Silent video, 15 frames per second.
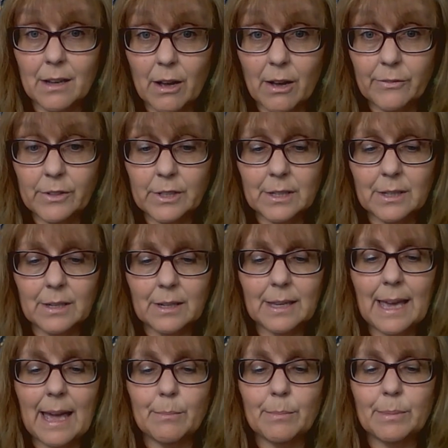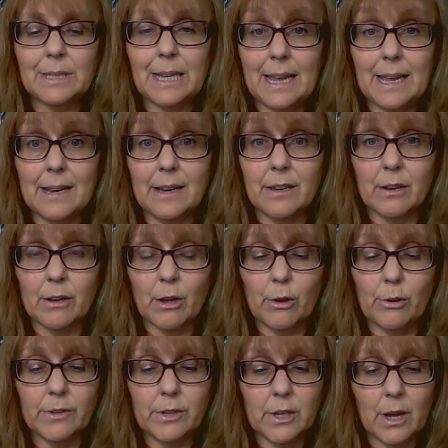oven kept in
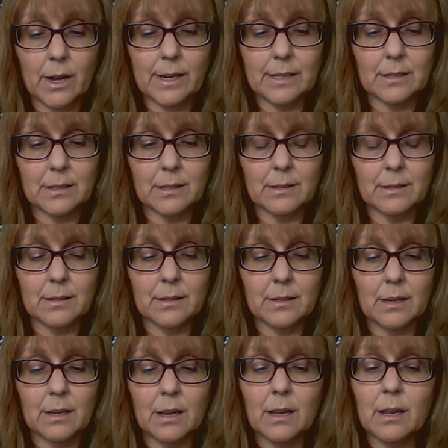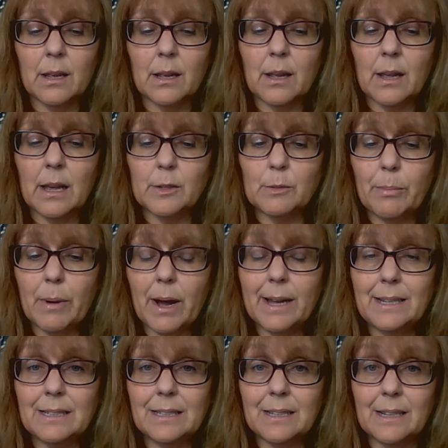overnight, and
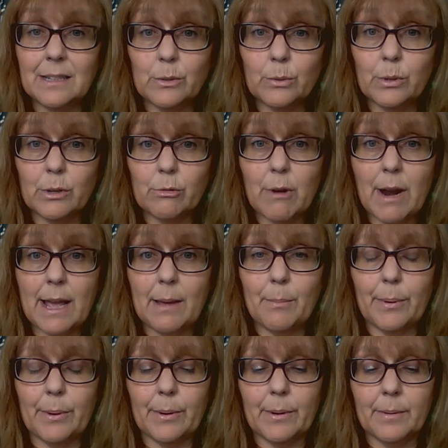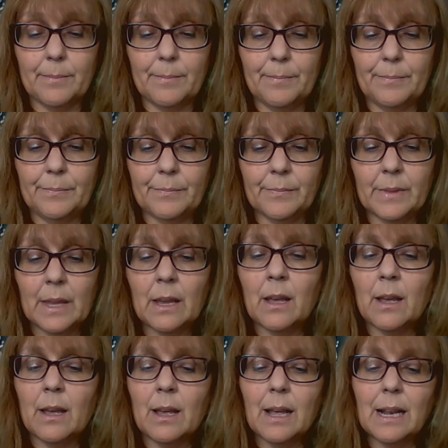bite into a grape.
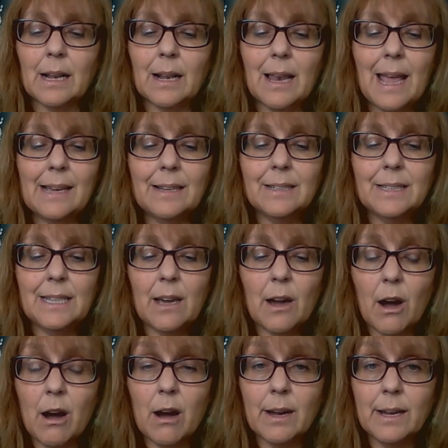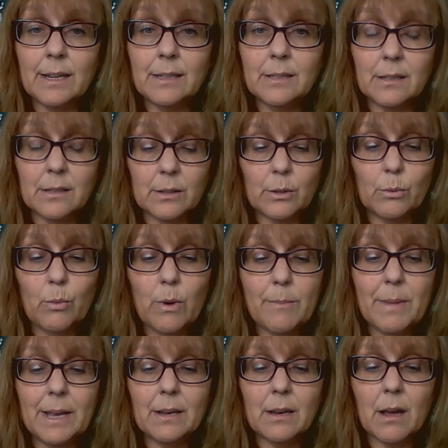And lazy-eyed, the
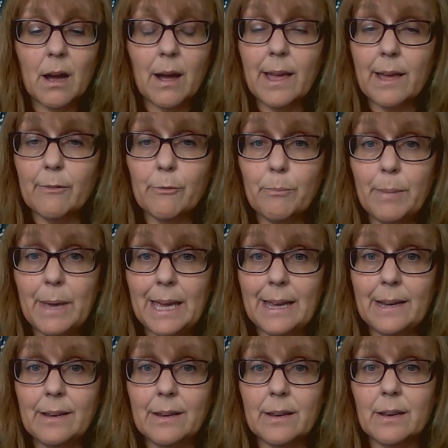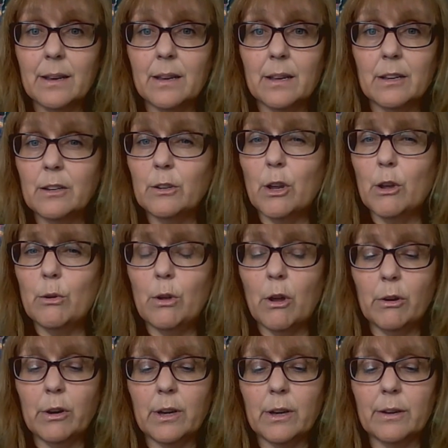women I have been no
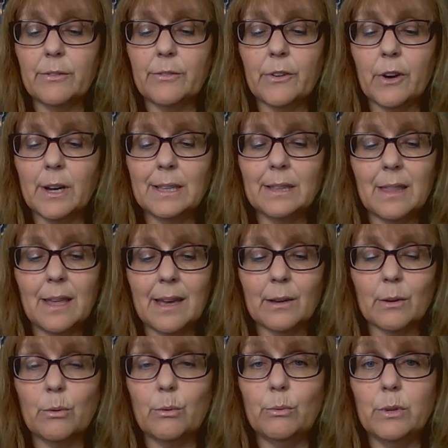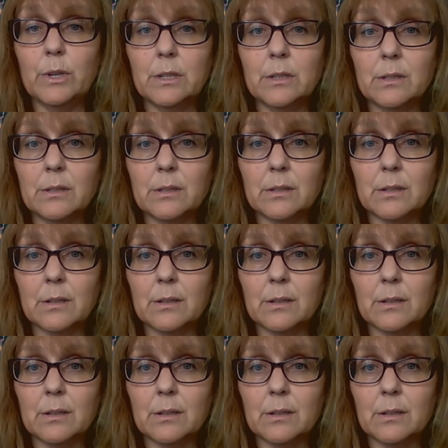longer fight their corners.